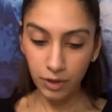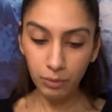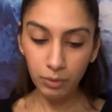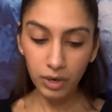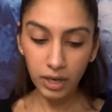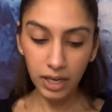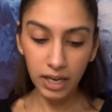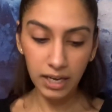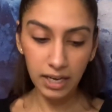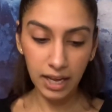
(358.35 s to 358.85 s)
you
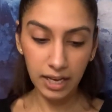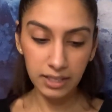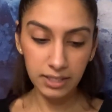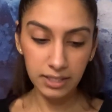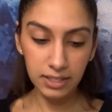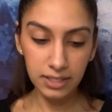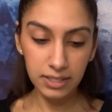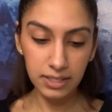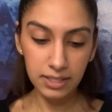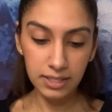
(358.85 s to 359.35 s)
were
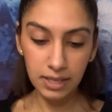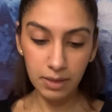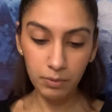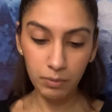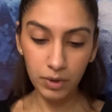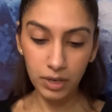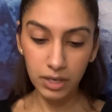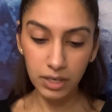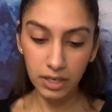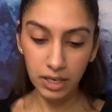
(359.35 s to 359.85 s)
connected to
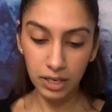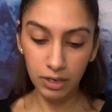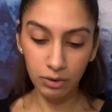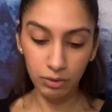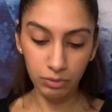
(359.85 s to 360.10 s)
someone in a